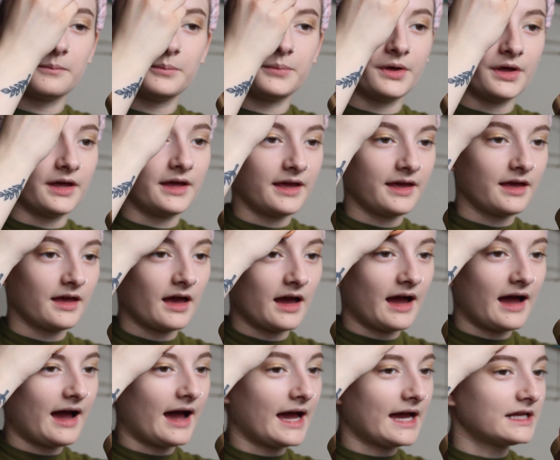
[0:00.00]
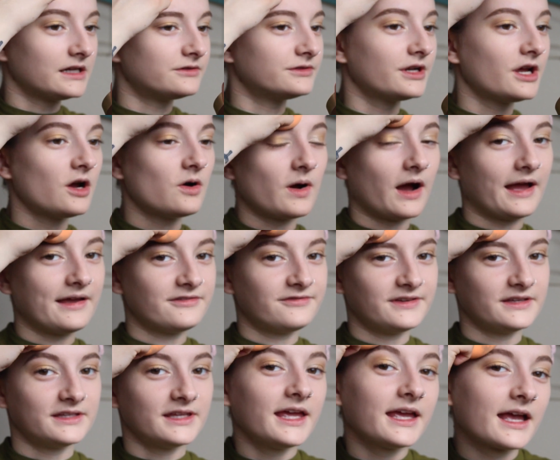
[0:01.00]
But I don't know, I
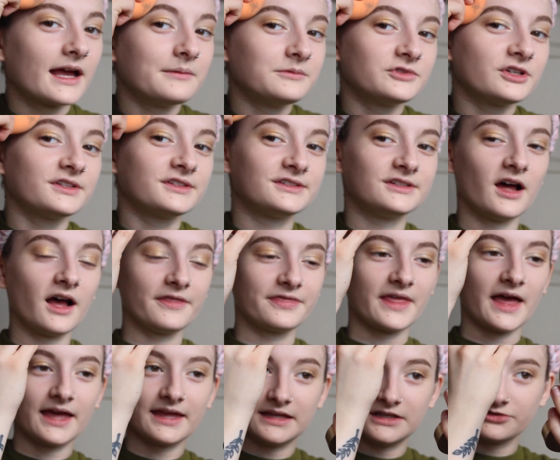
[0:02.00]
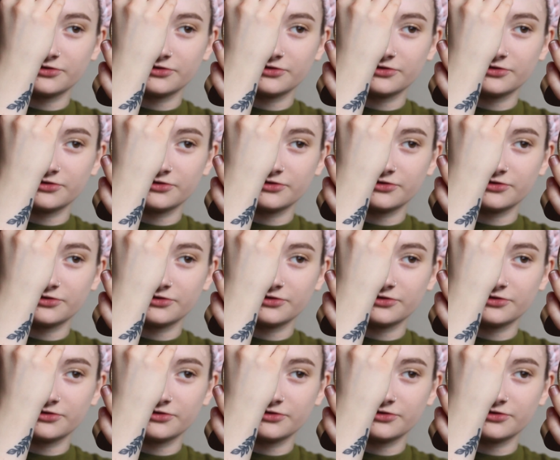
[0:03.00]
feel like I'm just not that